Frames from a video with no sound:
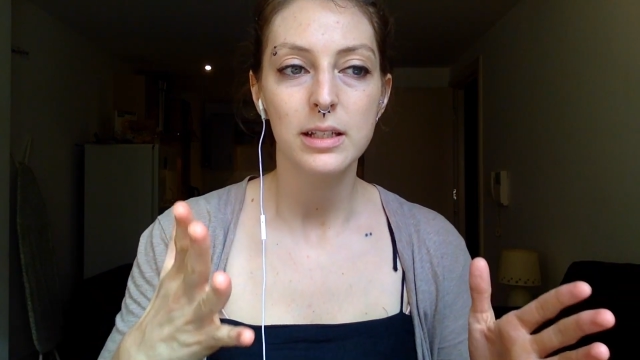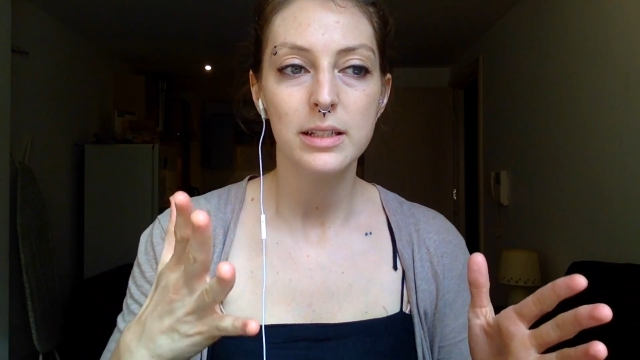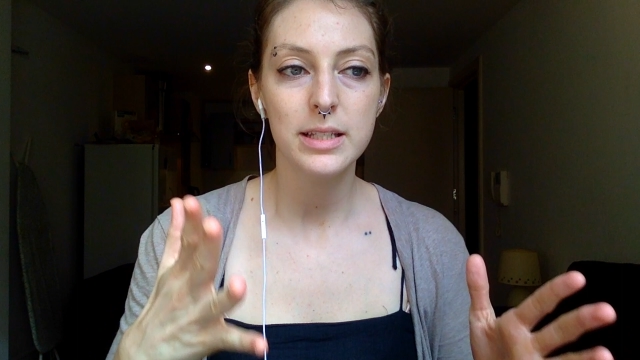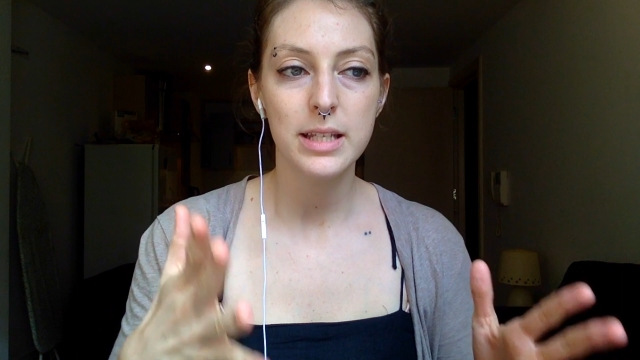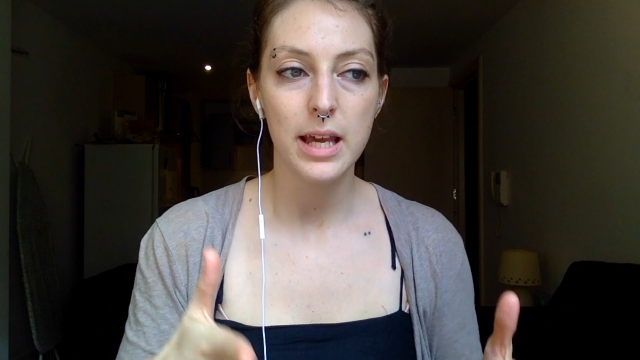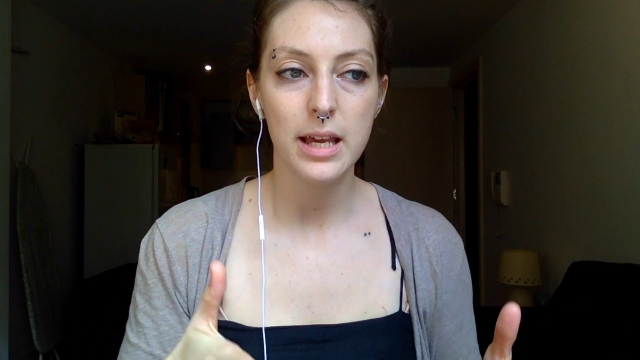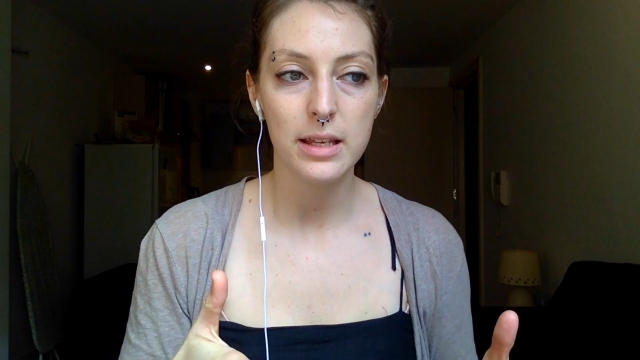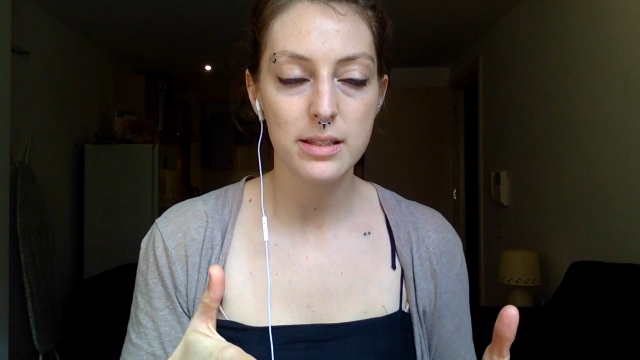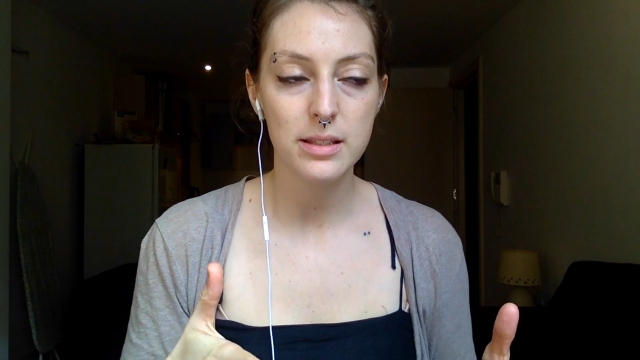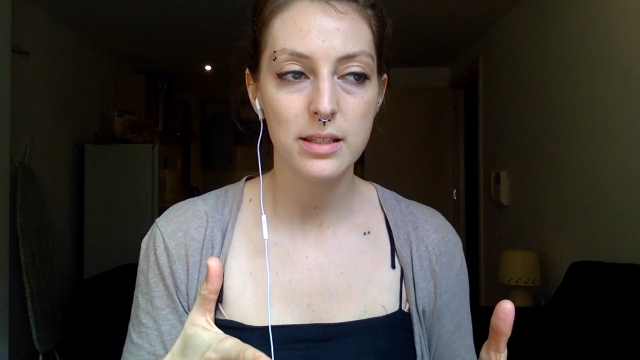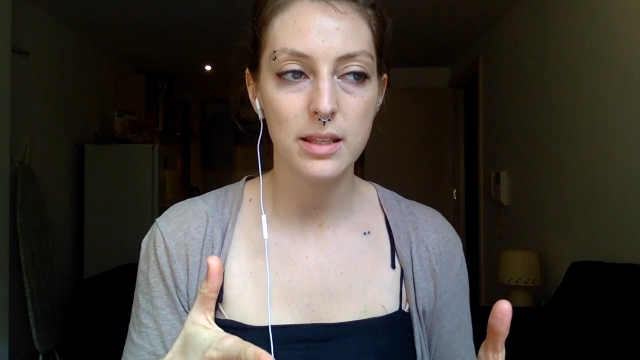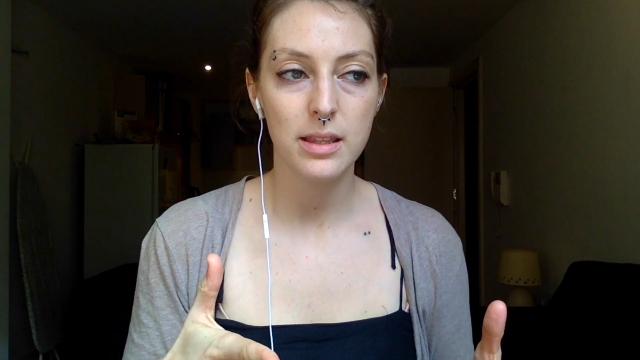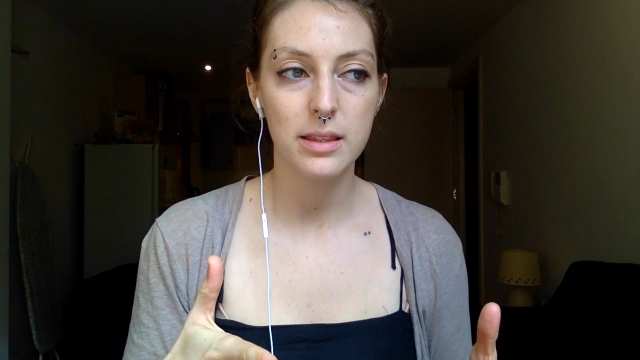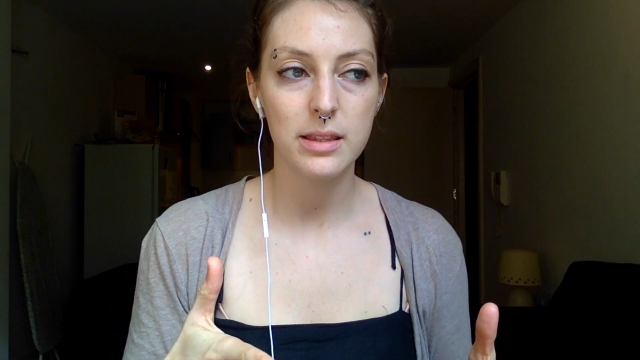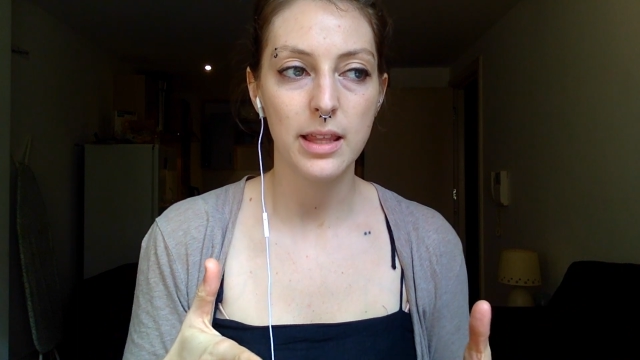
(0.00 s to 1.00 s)
test
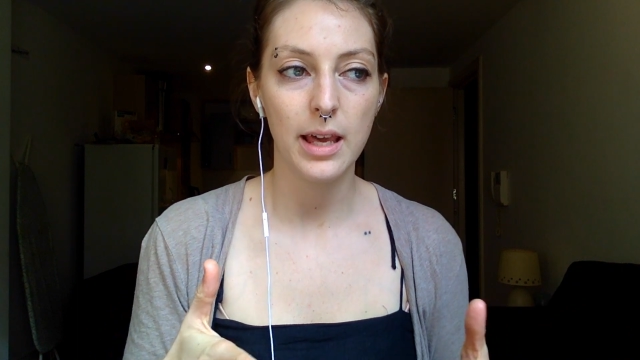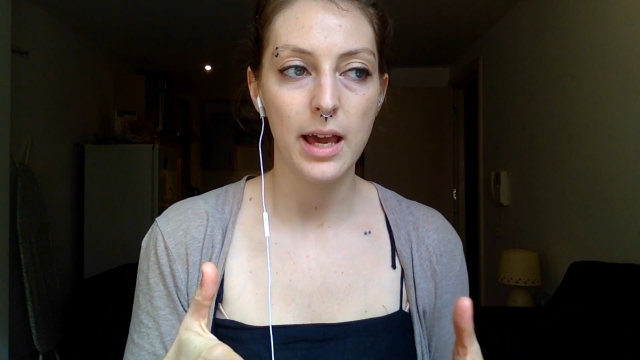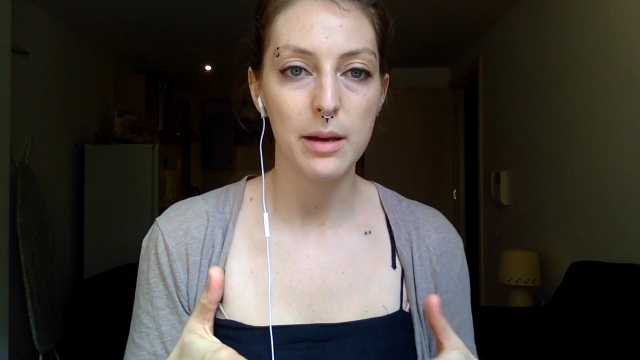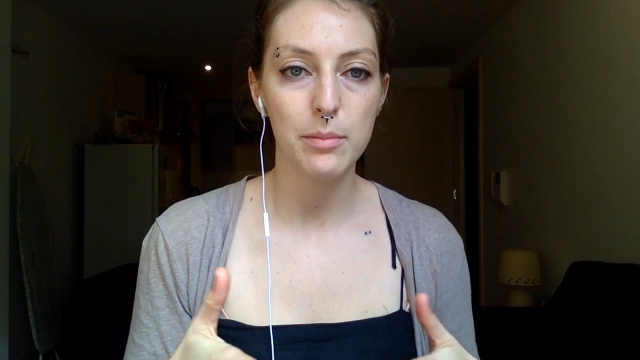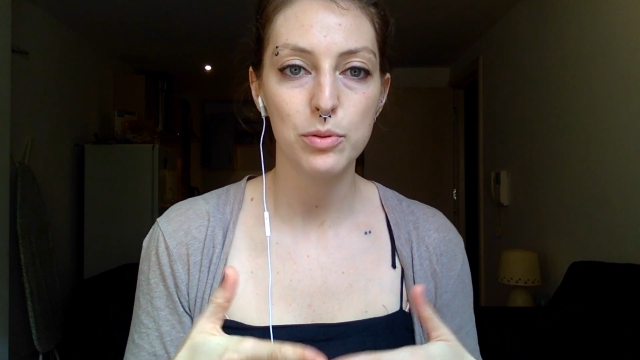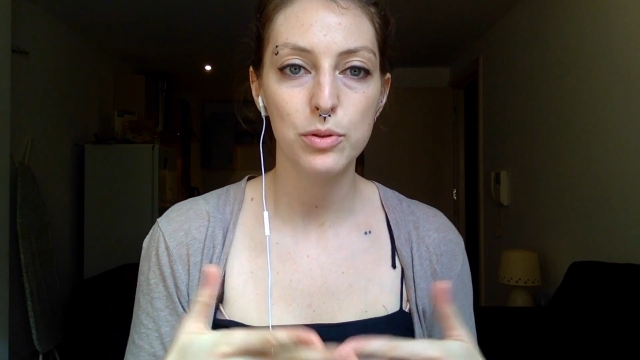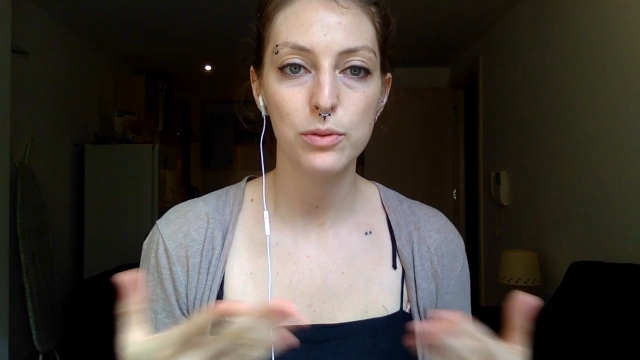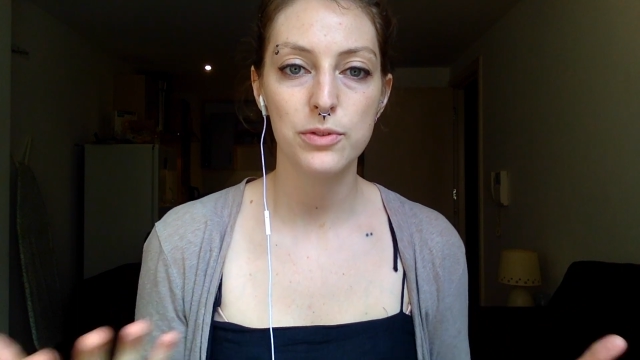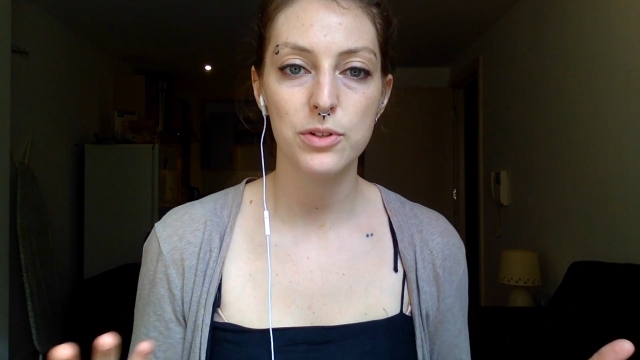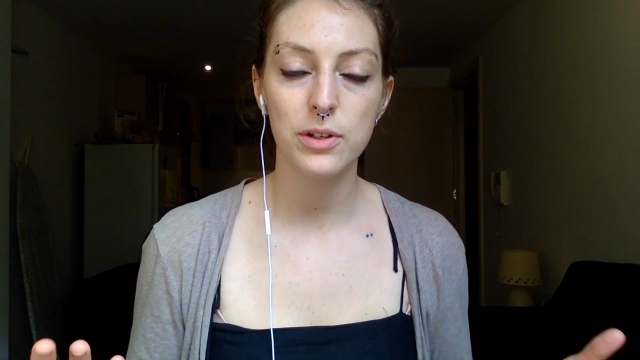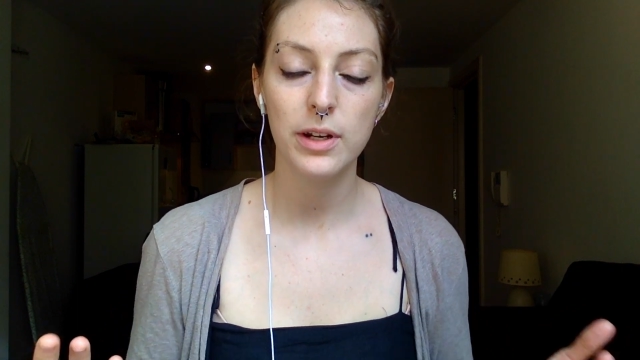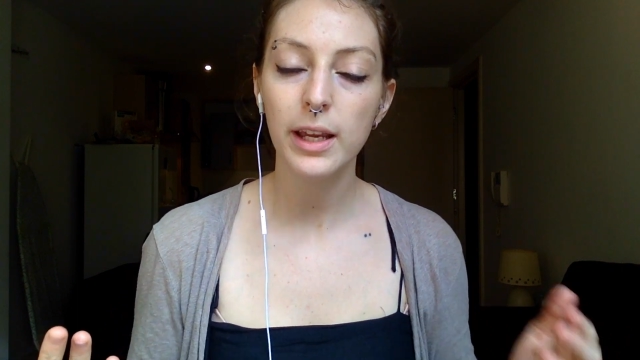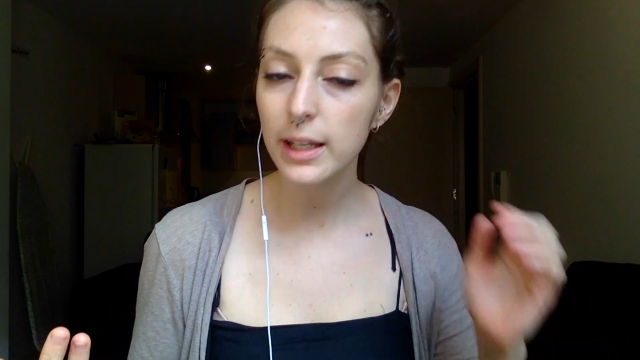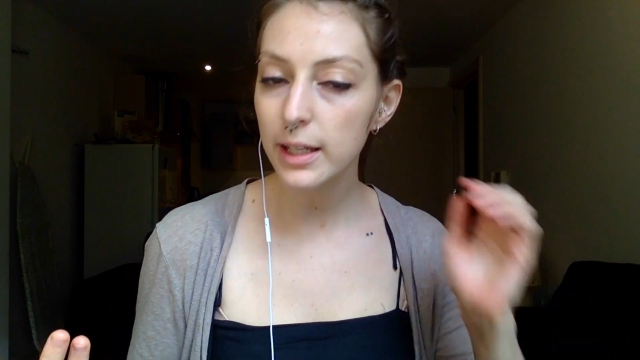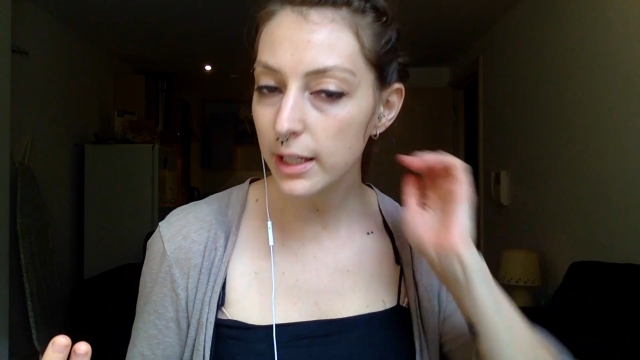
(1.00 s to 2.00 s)
that proves you're
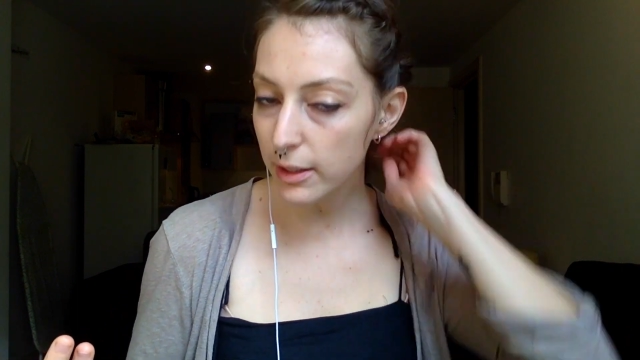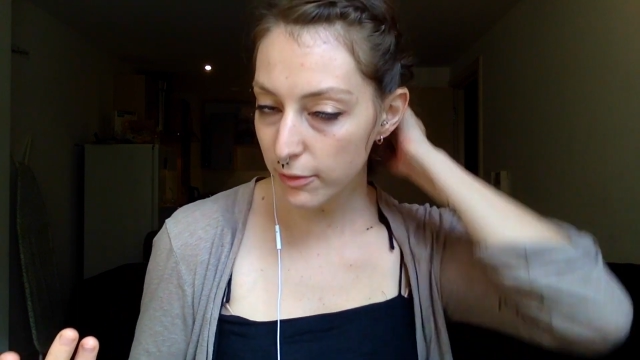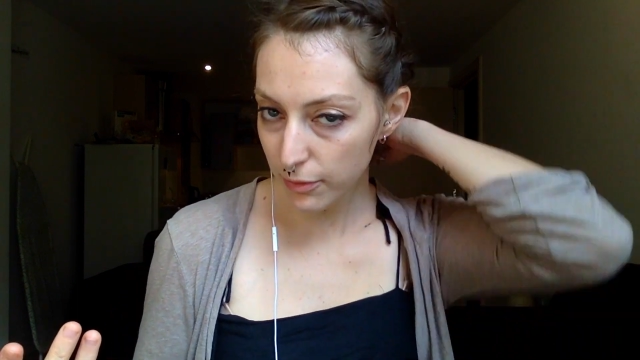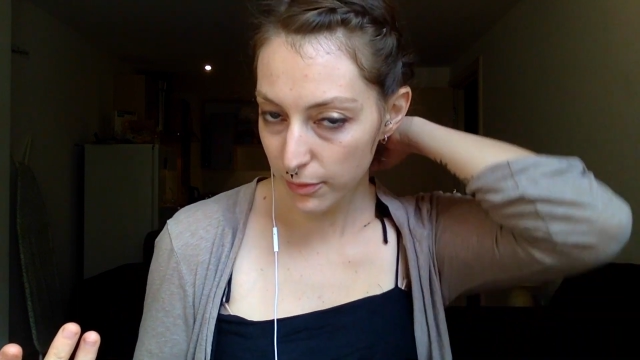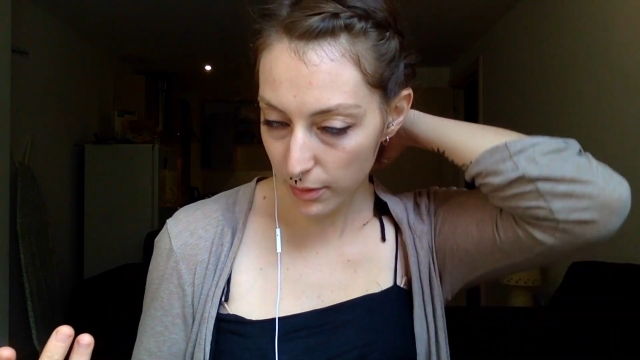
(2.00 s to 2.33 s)
negative